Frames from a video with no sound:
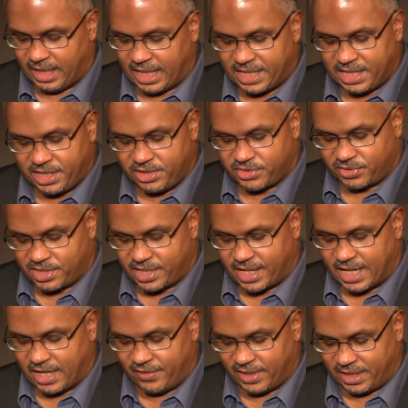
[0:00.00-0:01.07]
Annie is
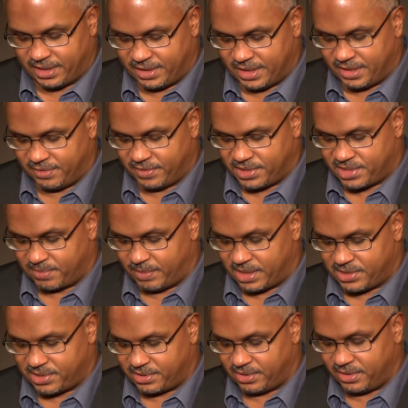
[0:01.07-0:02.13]
retiring at the end of the
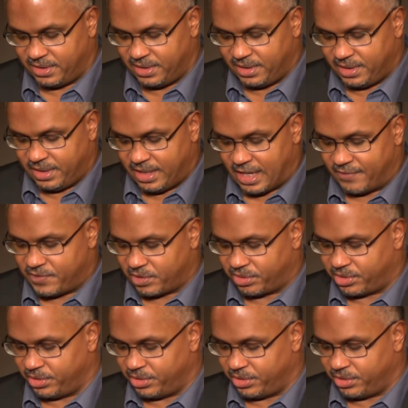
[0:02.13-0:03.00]
semester after